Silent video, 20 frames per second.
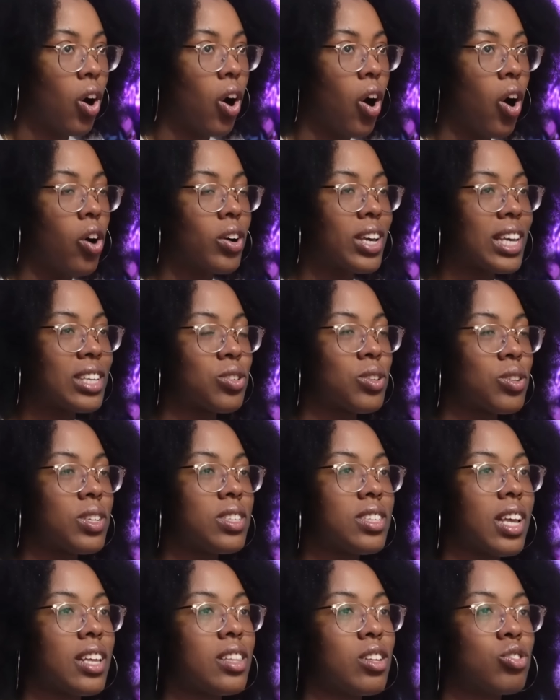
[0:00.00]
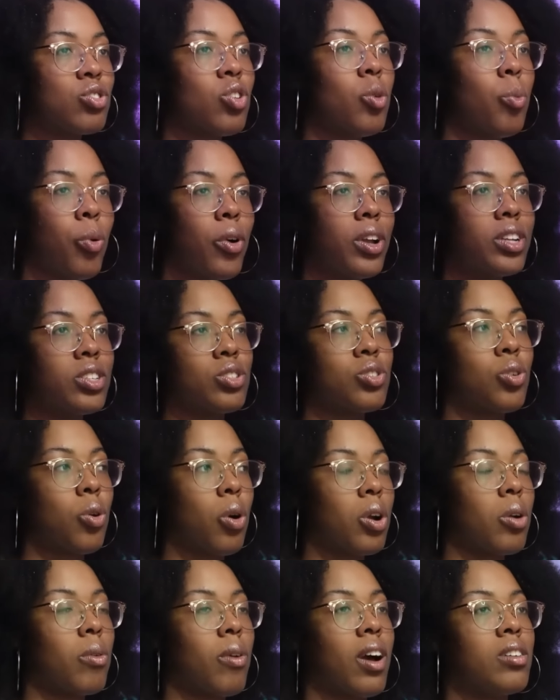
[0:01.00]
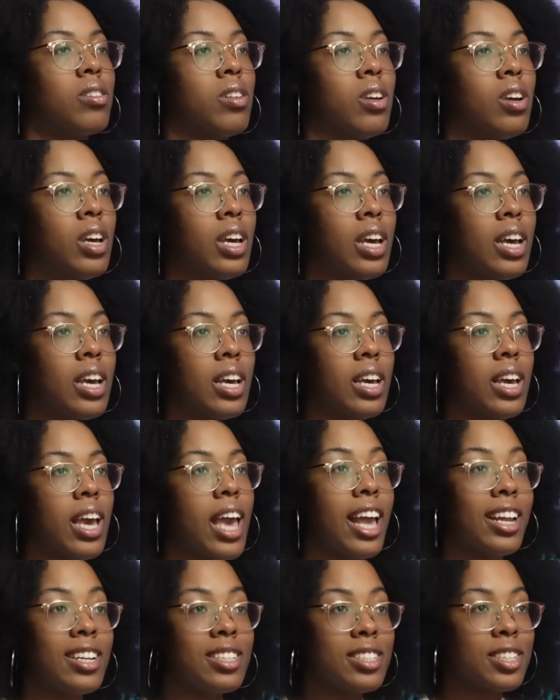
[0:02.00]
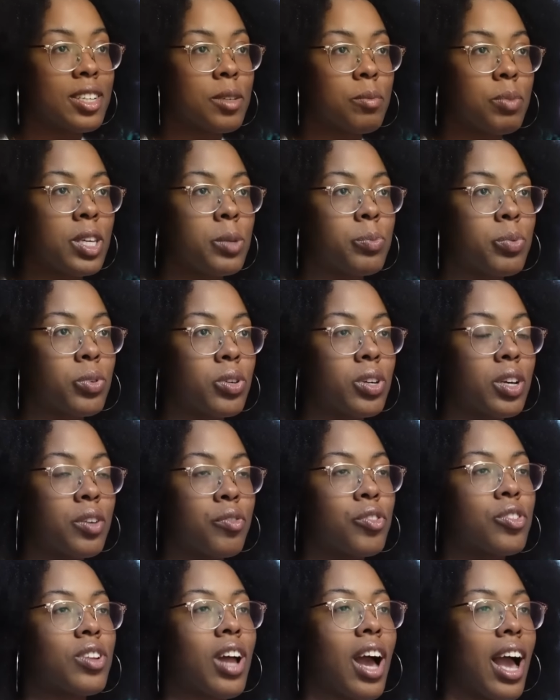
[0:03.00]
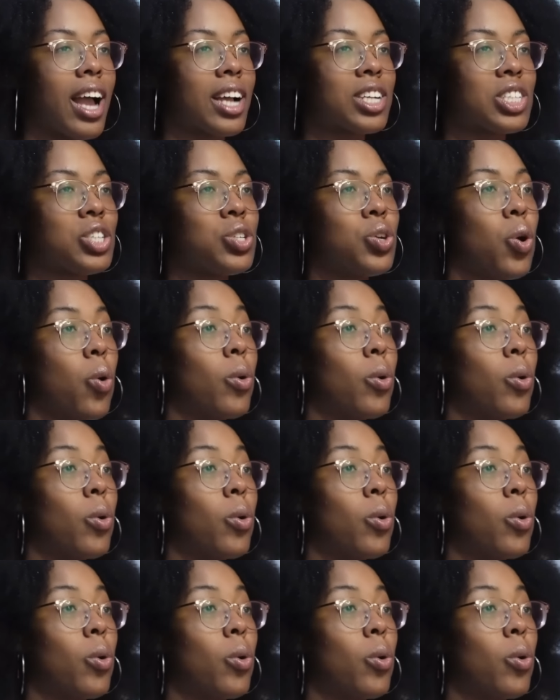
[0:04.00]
Oh, okay, so he's saying there's no point in just going around ending people if you're not actually